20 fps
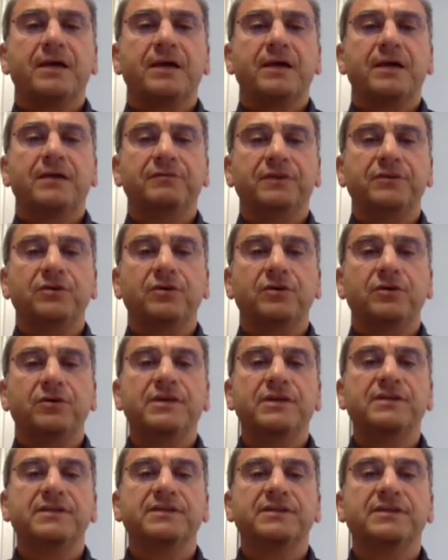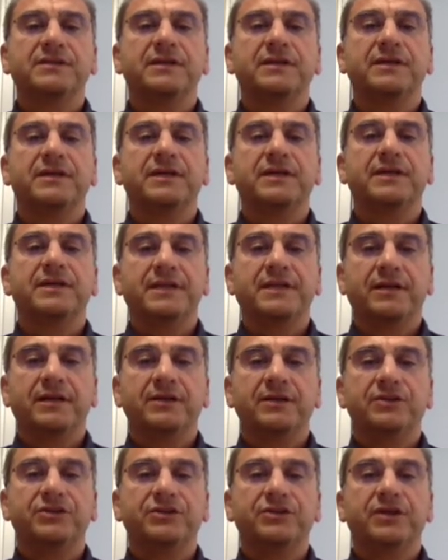The video is in
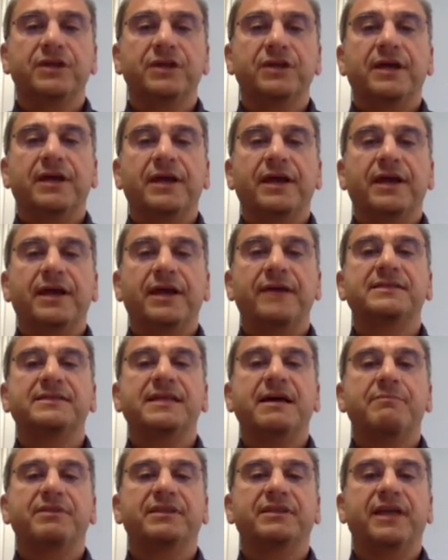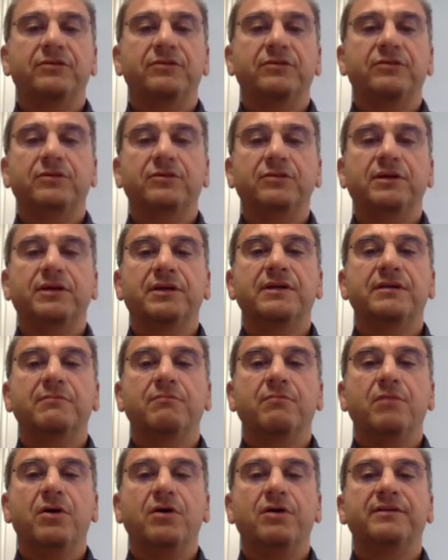English and subtitled
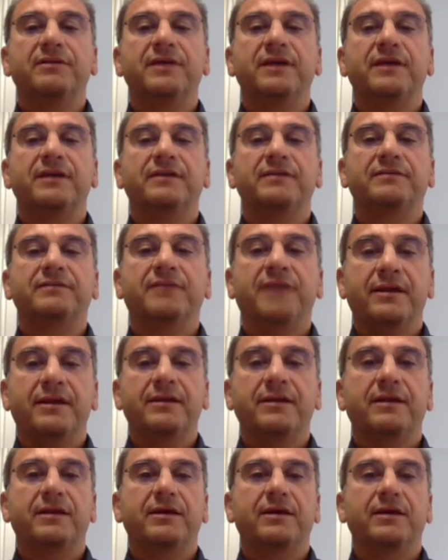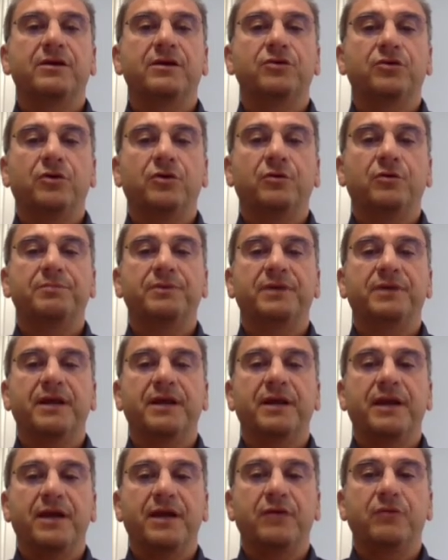in more than 10
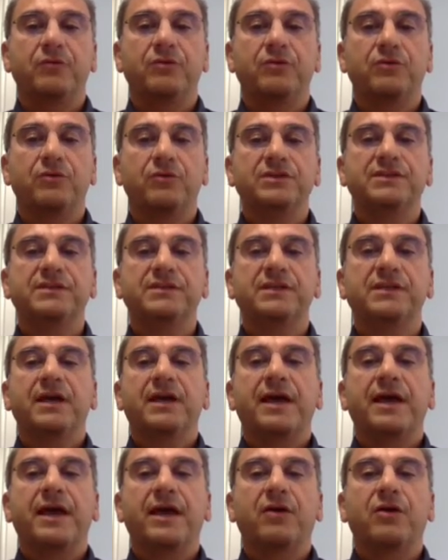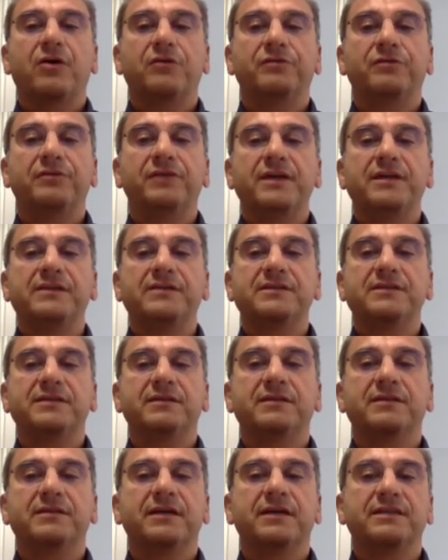European languages and contains
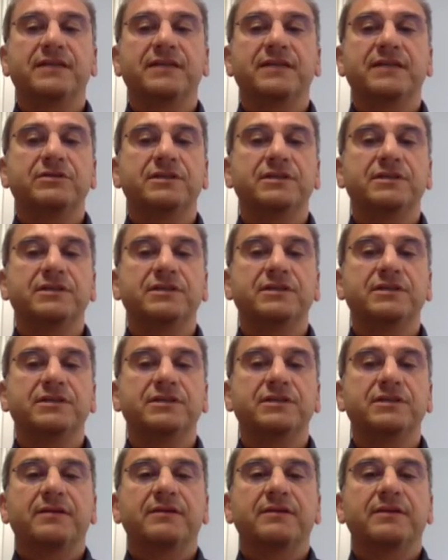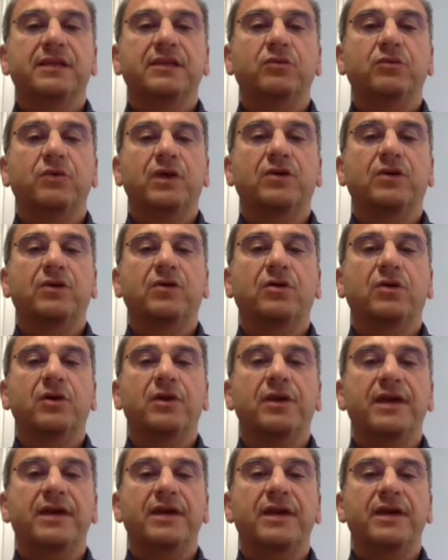the resources that were
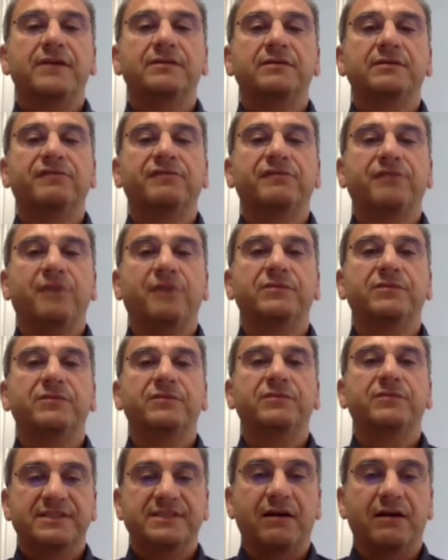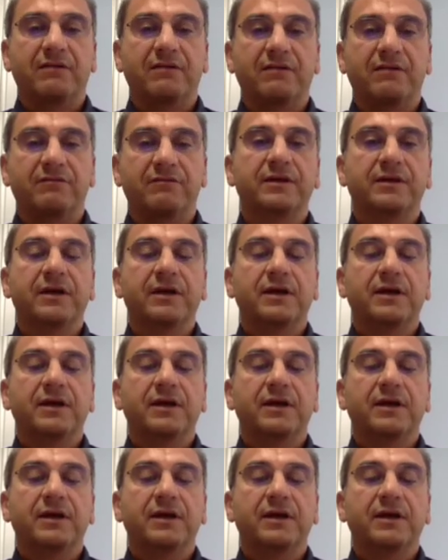collected from the survey.